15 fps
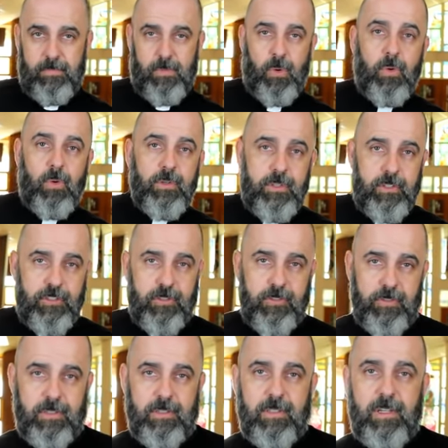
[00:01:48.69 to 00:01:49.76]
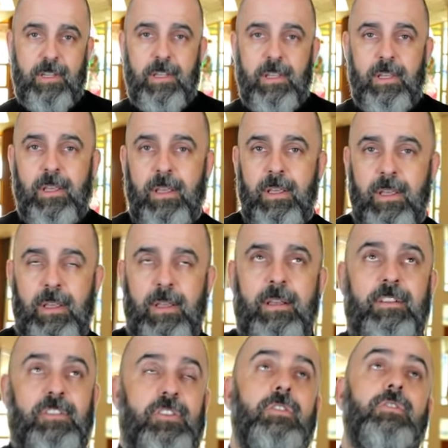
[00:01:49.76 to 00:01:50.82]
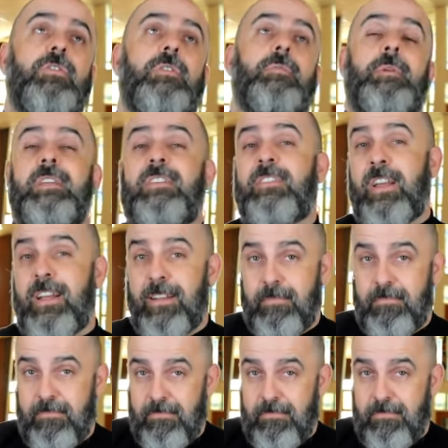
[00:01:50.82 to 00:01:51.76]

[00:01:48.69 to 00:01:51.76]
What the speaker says: older children. My son